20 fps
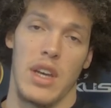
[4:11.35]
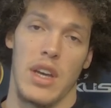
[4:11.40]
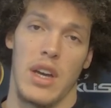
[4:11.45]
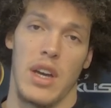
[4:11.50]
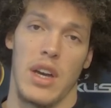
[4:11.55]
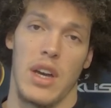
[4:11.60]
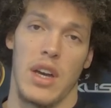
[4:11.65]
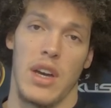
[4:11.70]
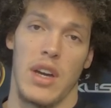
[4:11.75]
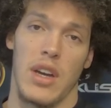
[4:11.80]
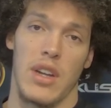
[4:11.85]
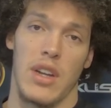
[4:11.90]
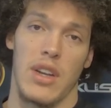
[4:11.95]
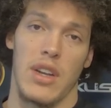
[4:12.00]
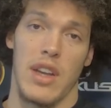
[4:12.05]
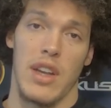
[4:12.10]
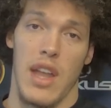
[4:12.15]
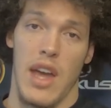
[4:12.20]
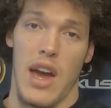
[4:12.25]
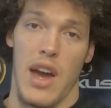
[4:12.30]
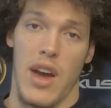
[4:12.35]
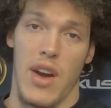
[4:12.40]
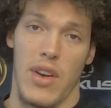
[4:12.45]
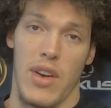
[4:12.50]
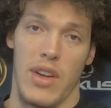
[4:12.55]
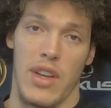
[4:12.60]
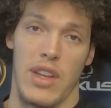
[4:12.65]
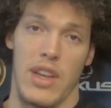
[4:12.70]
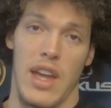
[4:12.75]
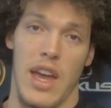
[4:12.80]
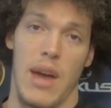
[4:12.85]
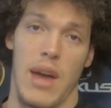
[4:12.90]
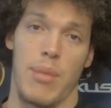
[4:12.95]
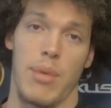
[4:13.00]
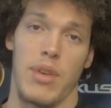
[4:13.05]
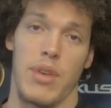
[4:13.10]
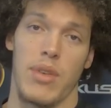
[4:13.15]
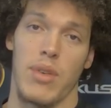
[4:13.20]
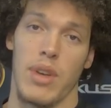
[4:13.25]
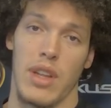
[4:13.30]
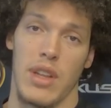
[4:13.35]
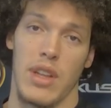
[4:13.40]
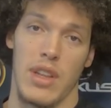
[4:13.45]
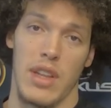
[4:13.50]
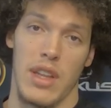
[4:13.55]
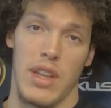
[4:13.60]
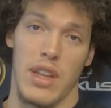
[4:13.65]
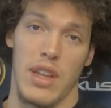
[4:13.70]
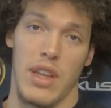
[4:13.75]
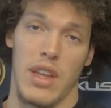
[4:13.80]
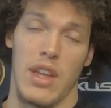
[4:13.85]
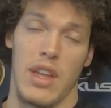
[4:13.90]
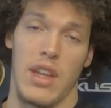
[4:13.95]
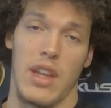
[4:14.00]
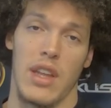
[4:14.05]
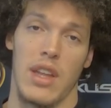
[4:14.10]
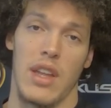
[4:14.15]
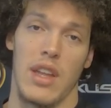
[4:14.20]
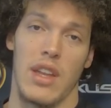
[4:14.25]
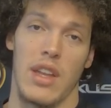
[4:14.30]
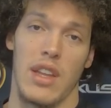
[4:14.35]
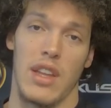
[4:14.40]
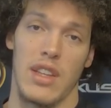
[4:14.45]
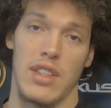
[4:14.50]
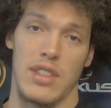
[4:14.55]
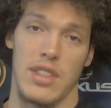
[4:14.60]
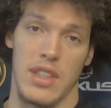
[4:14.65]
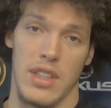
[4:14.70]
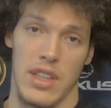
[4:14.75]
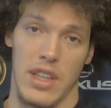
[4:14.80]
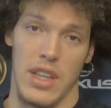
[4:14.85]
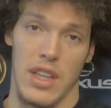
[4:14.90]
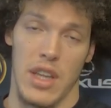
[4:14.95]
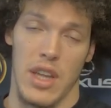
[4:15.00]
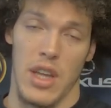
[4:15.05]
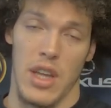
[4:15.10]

uh, now and to happen quickly and instantly.